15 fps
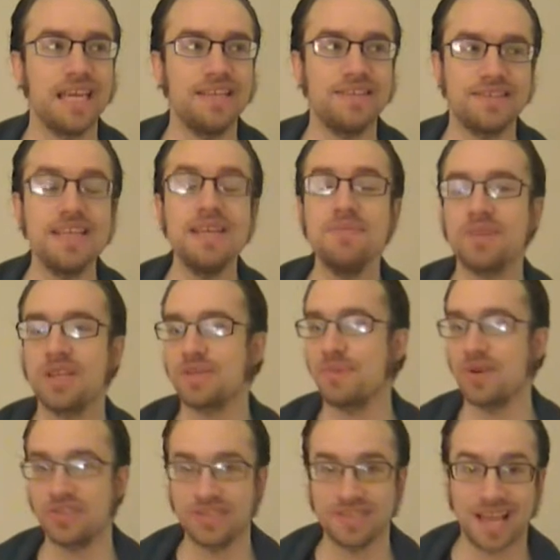it seemed as
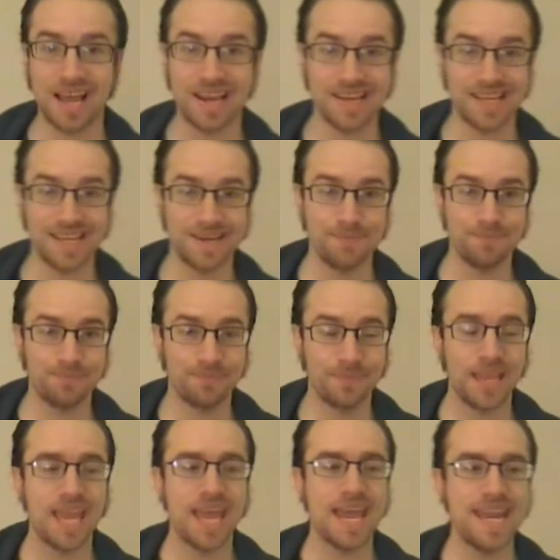much as I did
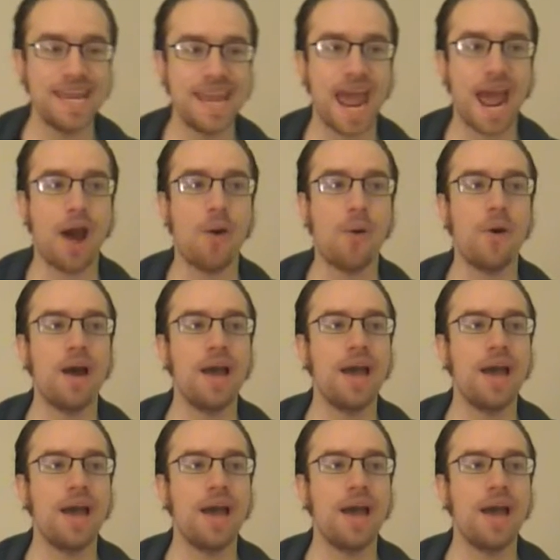now.